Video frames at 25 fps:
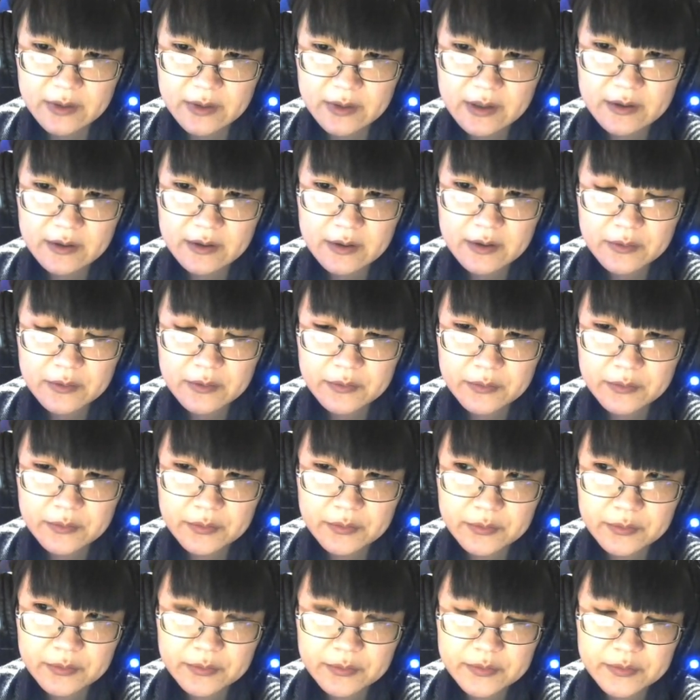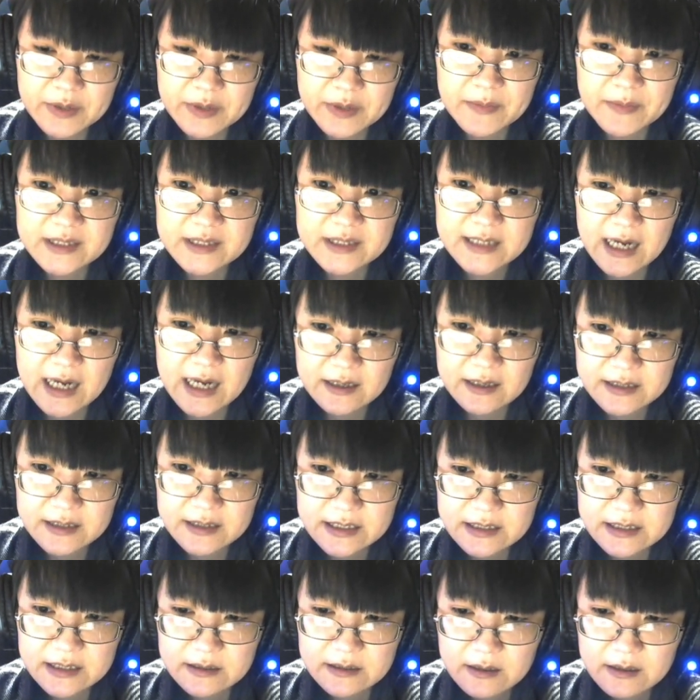and Brookhaven against their
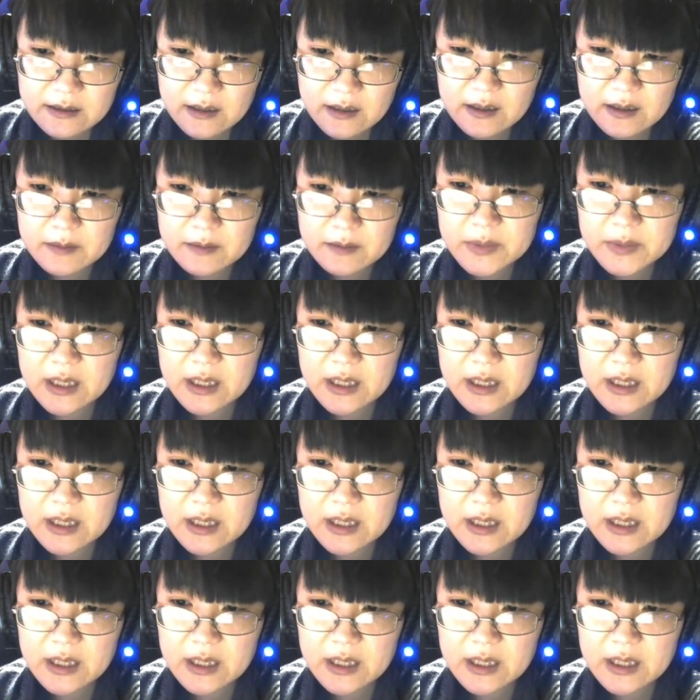opponents